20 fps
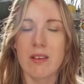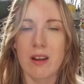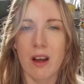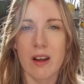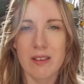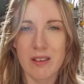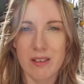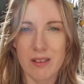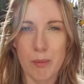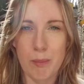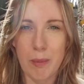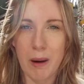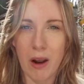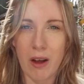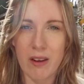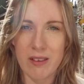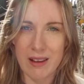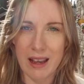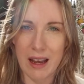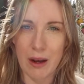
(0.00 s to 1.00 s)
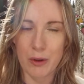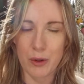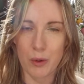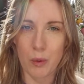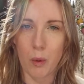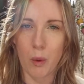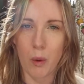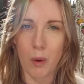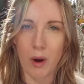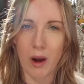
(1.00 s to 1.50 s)
starting to plant out
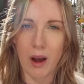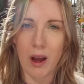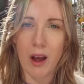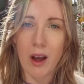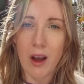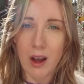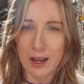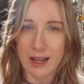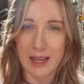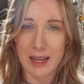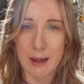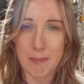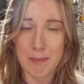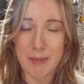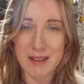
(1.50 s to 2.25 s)
your early